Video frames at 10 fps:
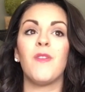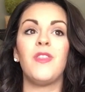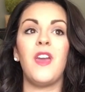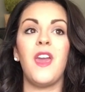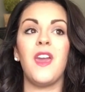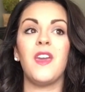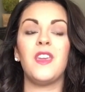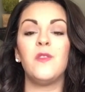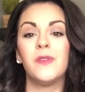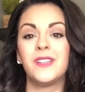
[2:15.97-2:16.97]

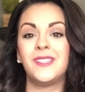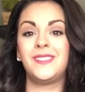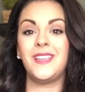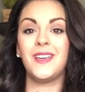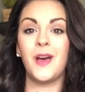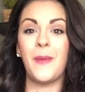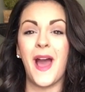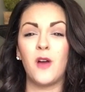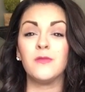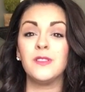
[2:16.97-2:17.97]
He wanted to see a
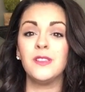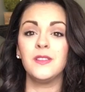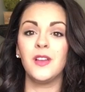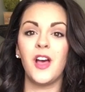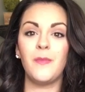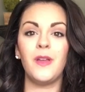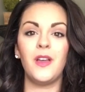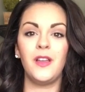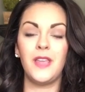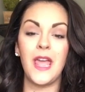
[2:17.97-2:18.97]
pound
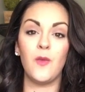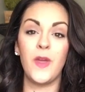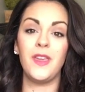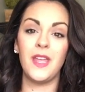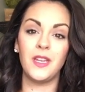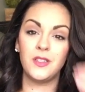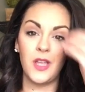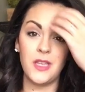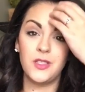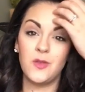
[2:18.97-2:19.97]
weight gain
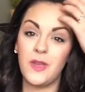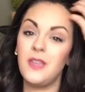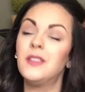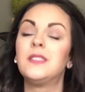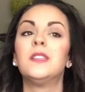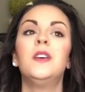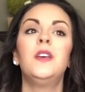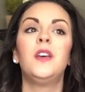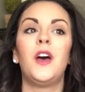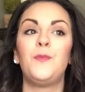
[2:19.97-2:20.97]
in 2 weeks,
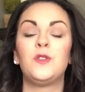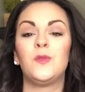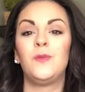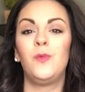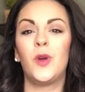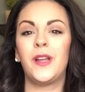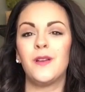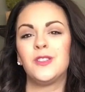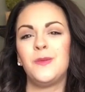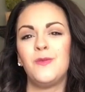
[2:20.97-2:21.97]
which would work
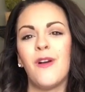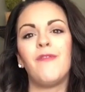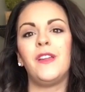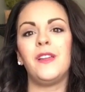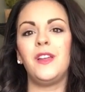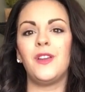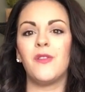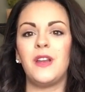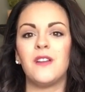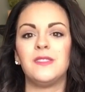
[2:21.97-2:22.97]
out to be roughly, an
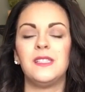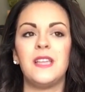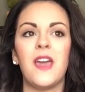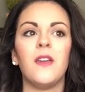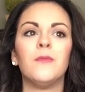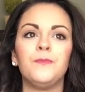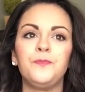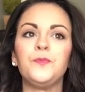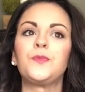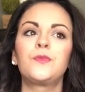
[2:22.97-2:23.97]
ounce a day.
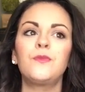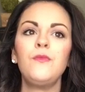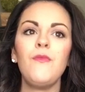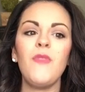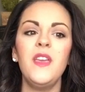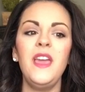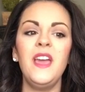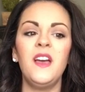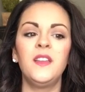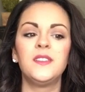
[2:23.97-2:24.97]

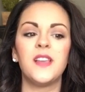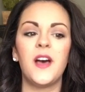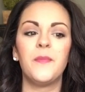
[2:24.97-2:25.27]
And